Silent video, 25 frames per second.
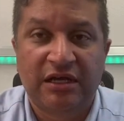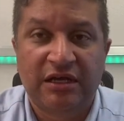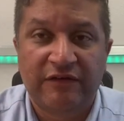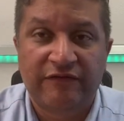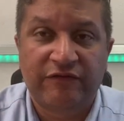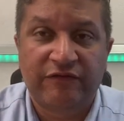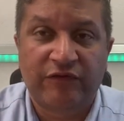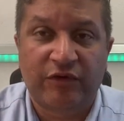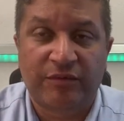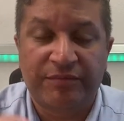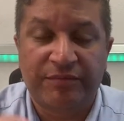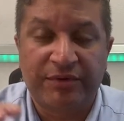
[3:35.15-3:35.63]

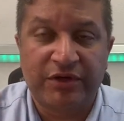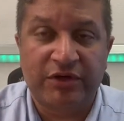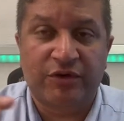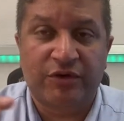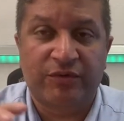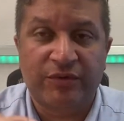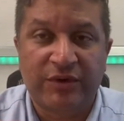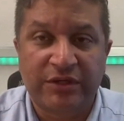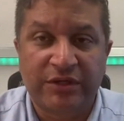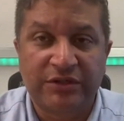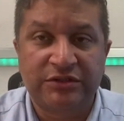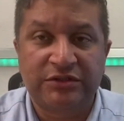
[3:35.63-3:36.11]
for bigger
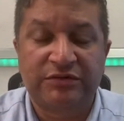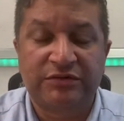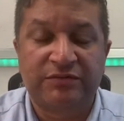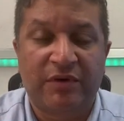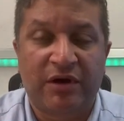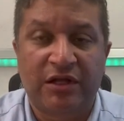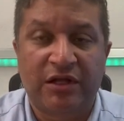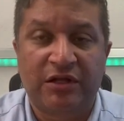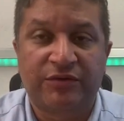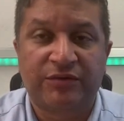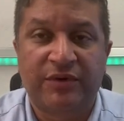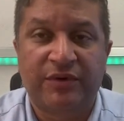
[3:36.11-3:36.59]
ones,
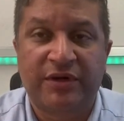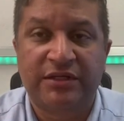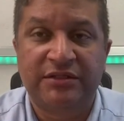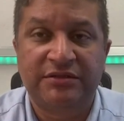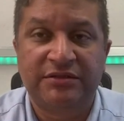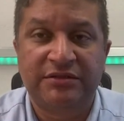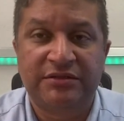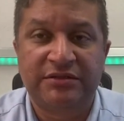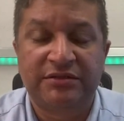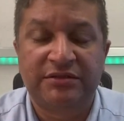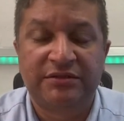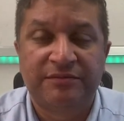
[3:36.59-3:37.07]
smaller
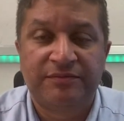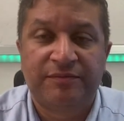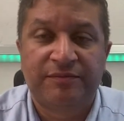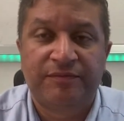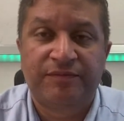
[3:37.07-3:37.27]
ones,